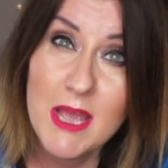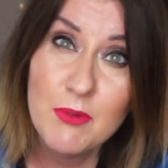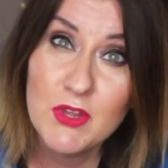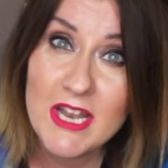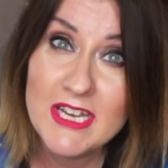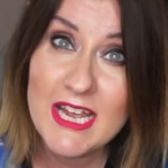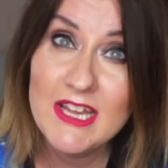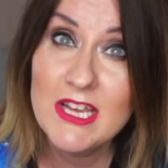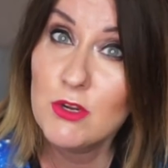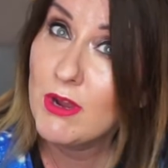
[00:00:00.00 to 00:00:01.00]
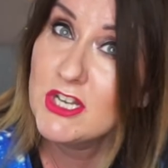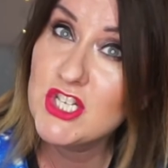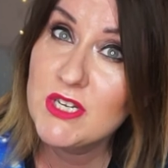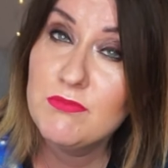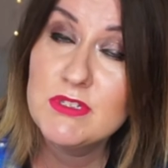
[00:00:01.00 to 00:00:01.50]
But then again, they're quite
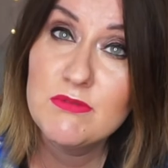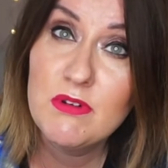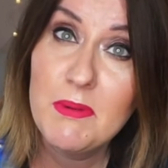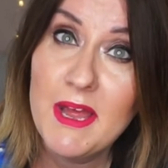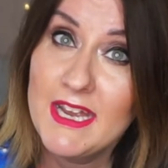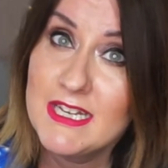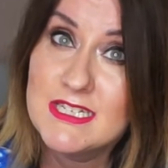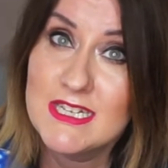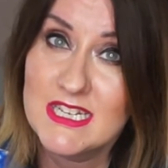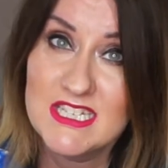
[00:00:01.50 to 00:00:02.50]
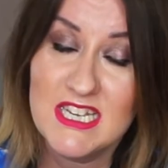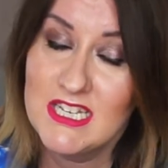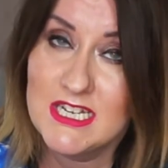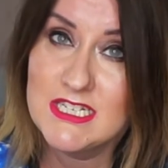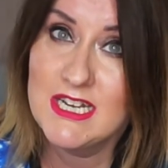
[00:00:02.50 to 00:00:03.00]
cheap to replace.
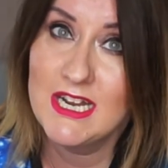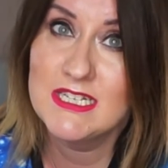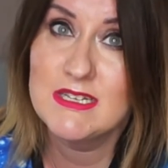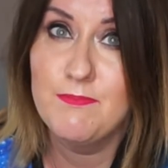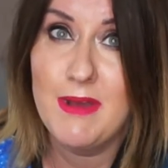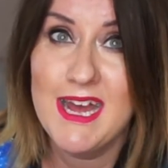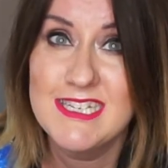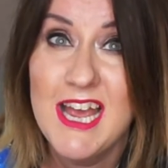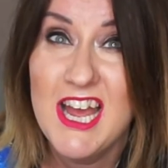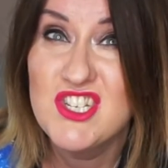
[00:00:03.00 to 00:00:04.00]
£16.99 isn't bad.